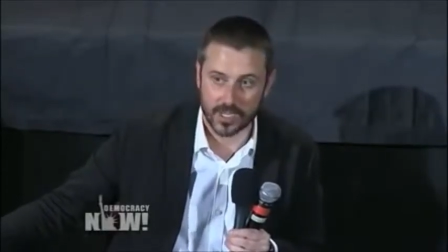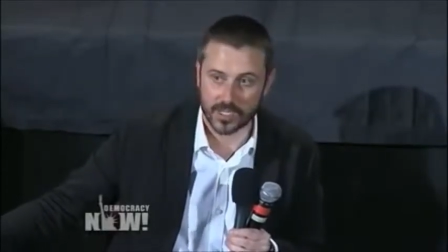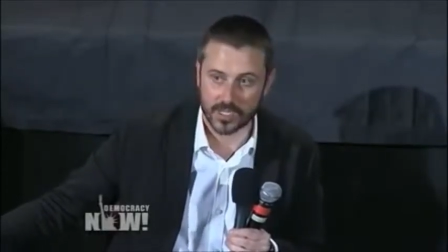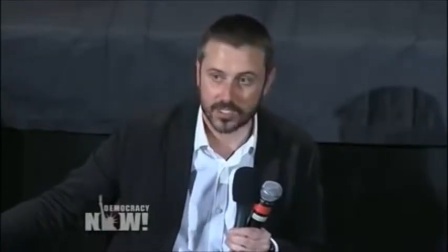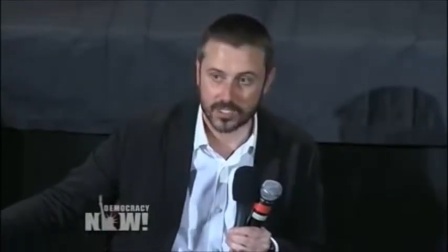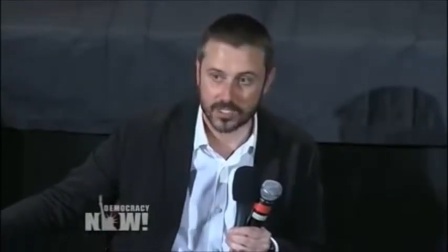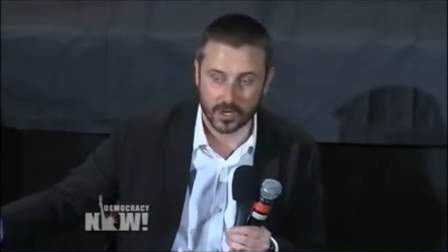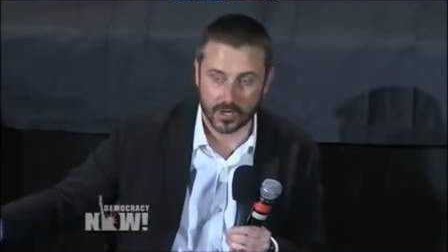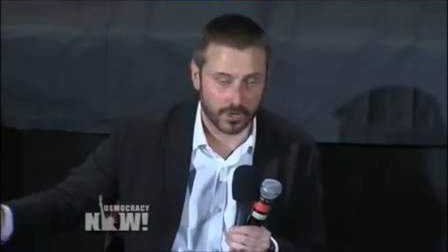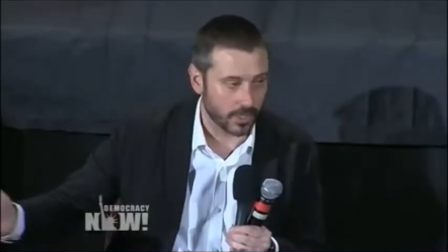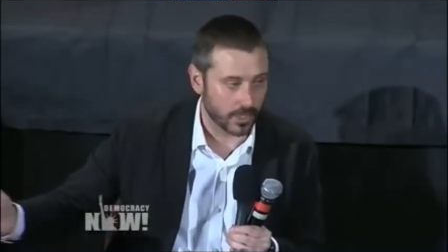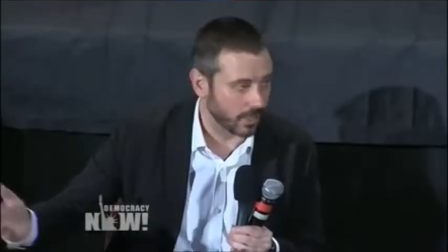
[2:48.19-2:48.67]

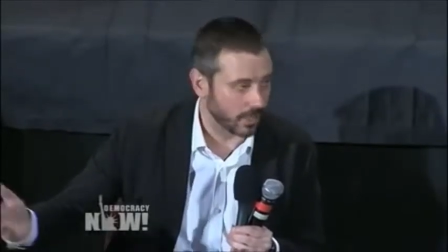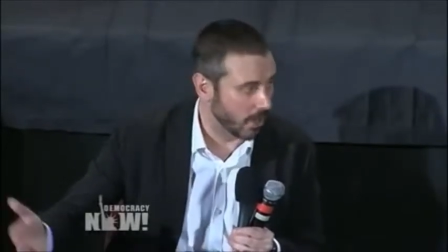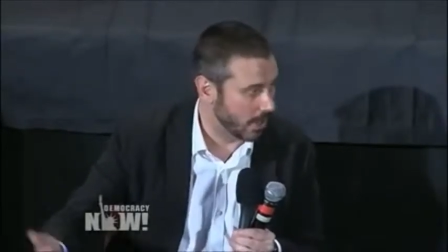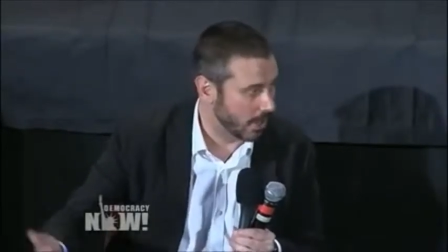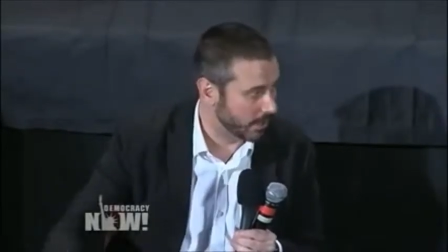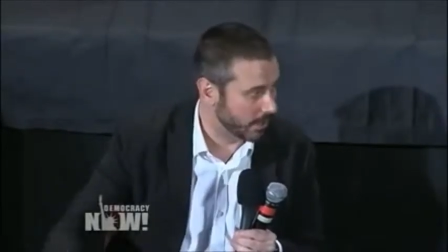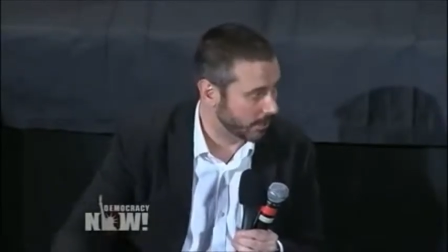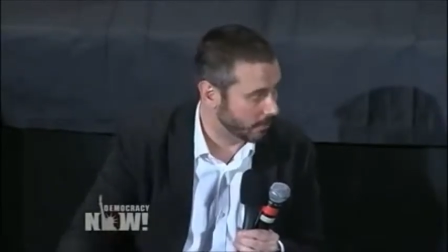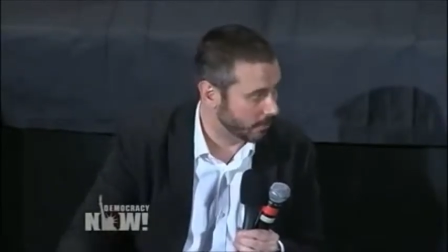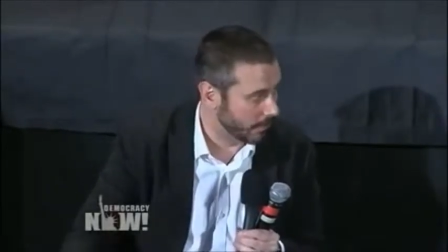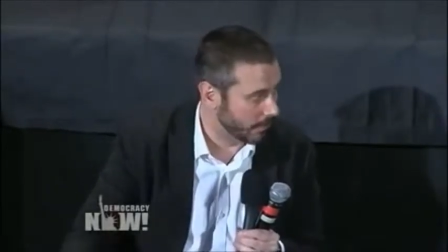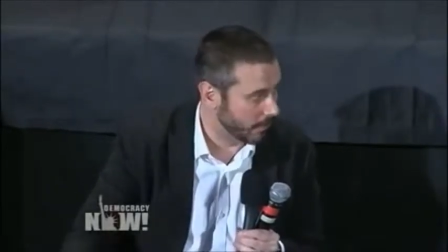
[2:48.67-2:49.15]
started
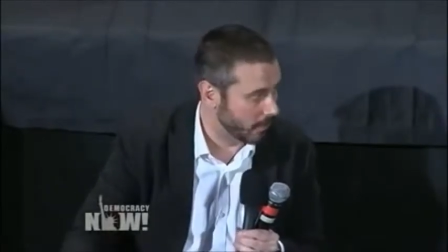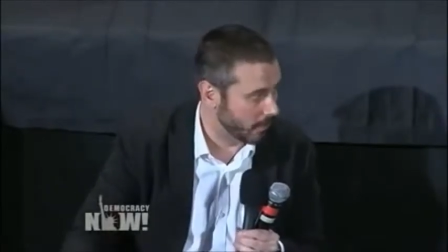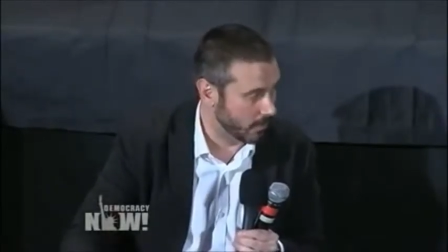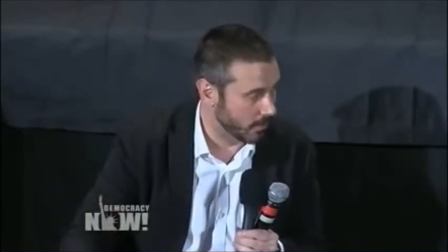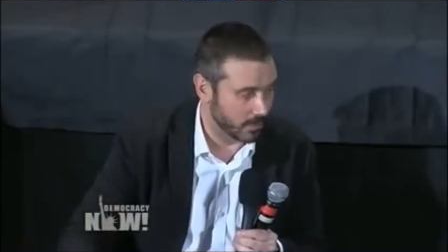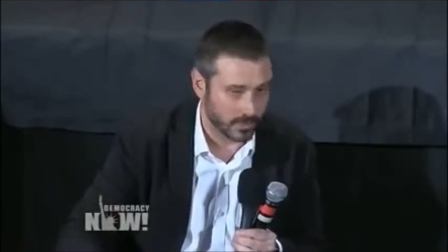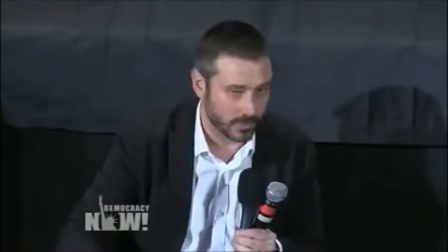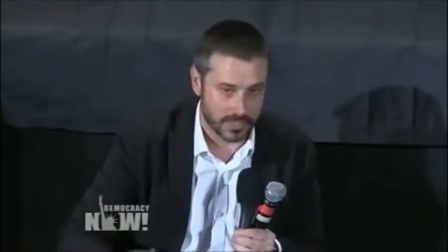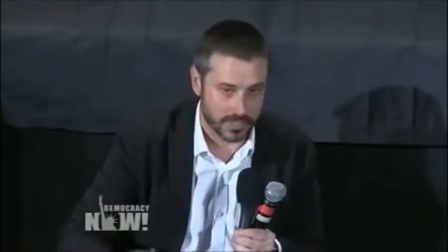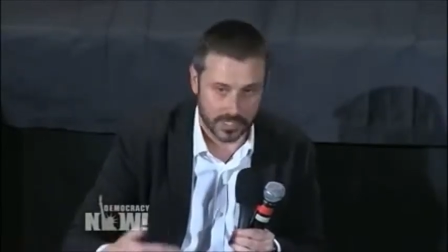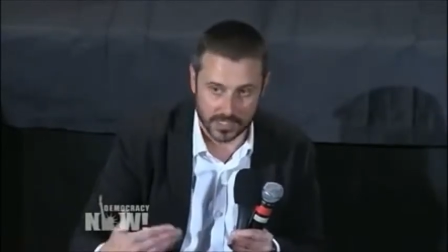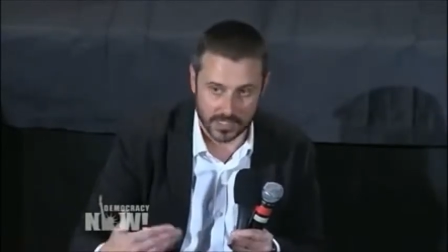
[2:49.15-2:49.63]
calling
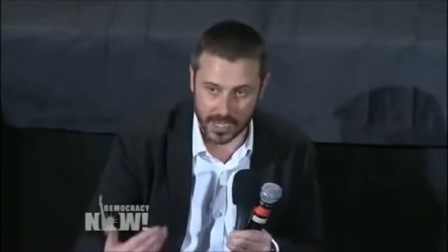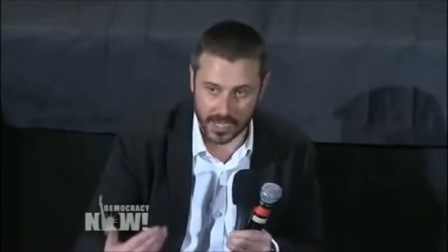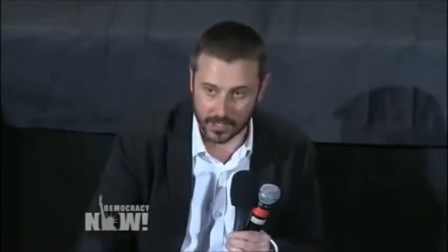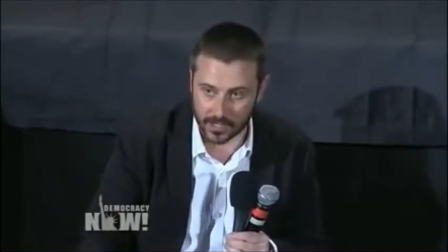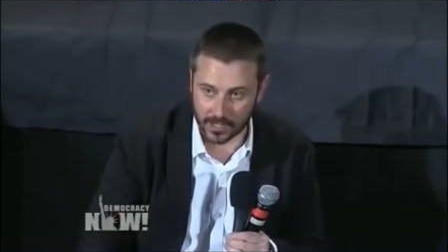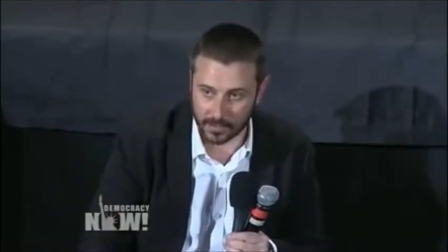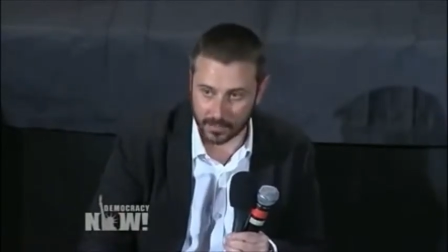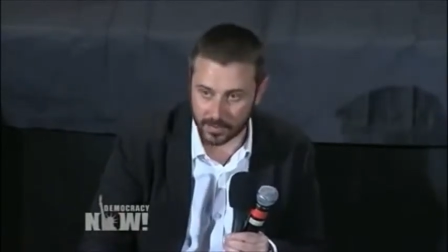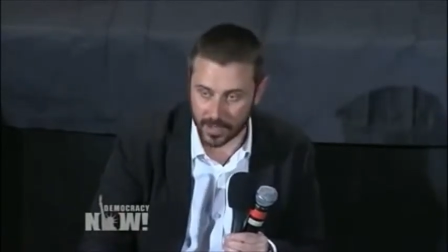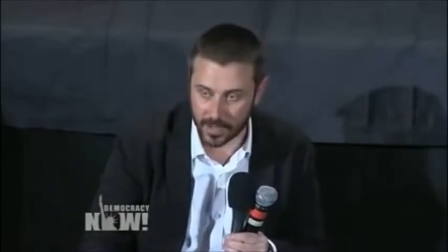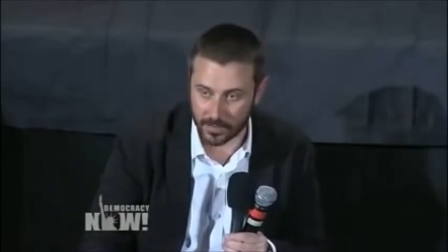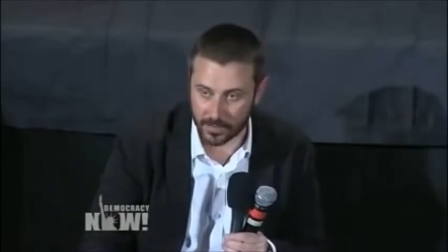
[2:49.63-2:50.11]
reporters and
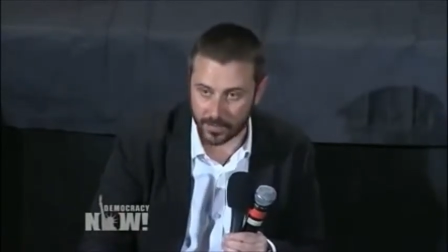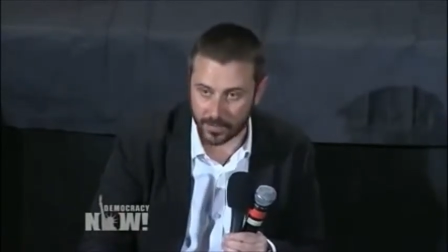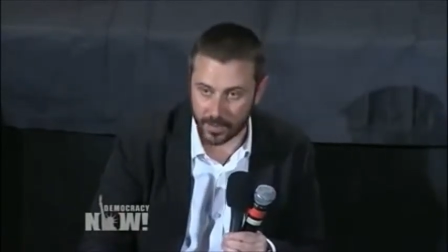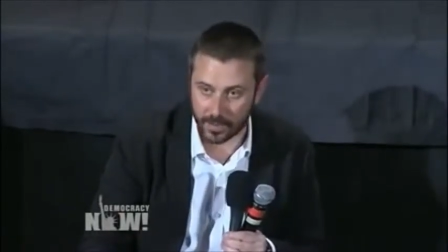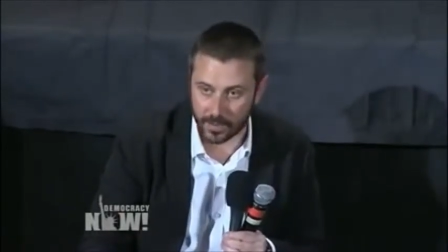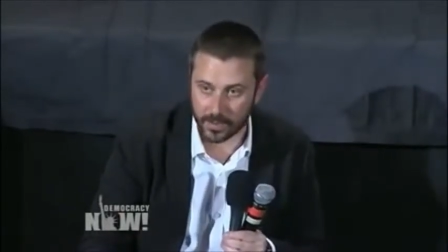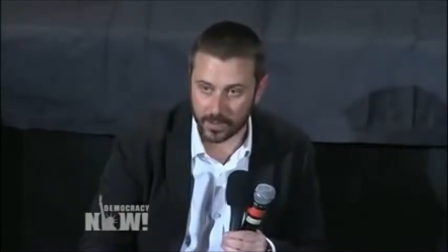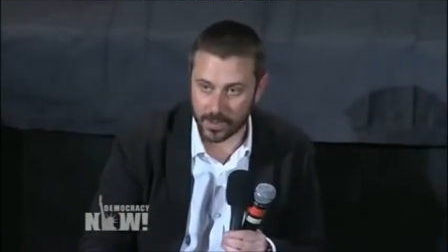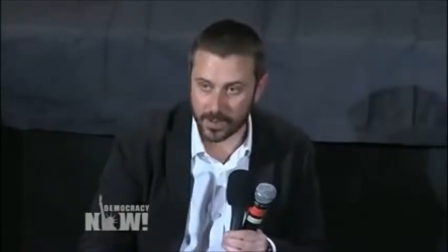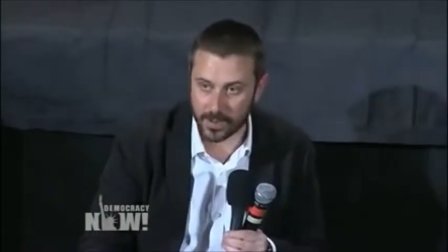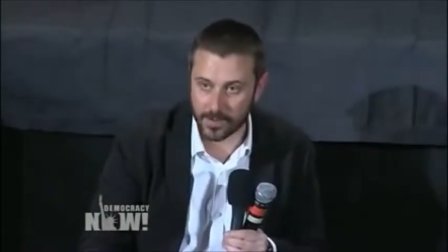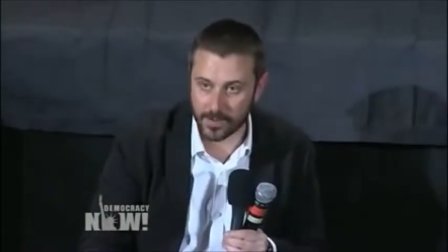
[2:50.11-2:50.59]
telling
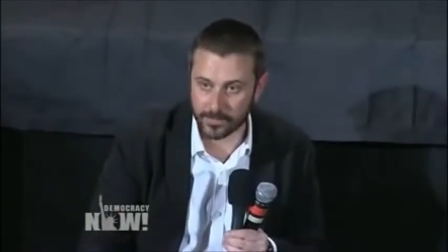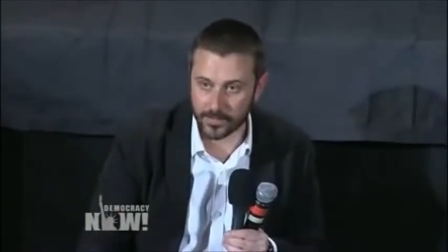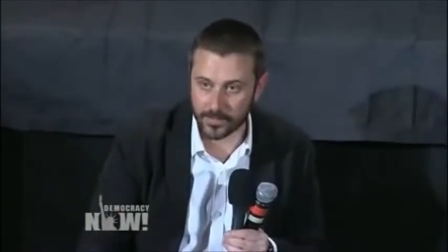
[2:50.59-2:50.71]
people,